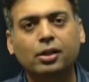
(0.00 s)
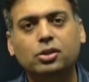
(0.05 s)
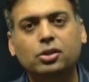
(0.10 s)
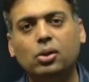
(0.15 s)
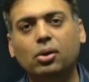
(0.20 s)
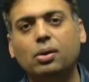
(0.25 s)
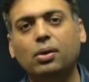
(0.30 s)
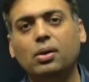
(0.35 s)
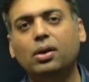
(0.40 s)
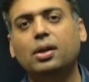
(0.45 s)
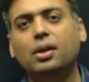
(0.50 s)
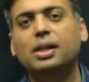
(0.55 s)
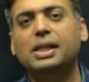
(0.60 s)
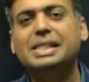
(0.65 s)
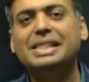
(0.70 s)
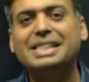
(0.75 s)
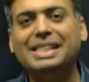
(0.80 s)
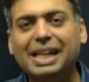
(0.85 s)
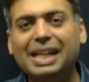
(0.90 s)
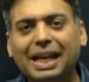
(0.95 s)
So
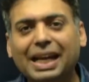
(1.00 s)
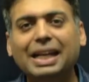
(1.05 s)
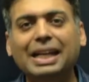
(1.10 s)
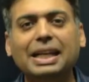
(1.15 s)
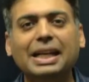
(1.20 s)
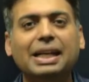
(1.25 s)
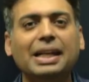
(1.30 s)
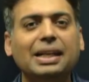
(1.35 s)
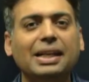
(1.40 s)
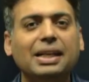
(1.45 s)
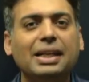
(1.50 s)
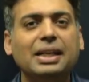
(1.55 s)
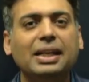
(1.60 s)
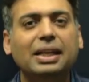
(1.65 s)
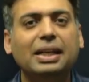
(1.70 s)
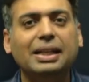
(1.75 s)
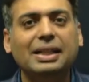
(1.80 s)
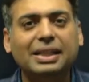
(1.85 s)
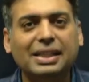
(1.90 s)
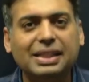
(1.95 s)
stay
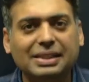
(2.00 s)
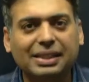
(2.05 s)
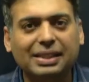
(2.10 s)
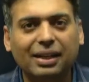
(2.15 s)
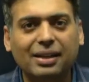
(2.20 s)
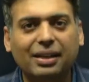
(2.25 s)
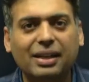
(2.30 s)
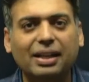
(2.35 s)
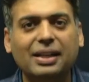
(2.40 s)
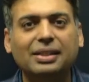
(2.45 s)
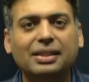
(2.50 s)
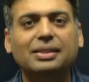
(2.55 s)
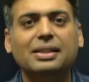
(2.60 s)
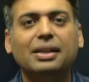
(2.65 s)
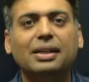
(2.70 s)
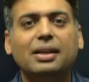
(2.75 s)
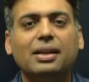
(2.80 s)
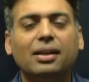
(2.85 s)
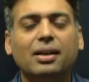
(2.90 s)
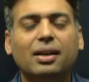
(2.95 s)
legally in these countries,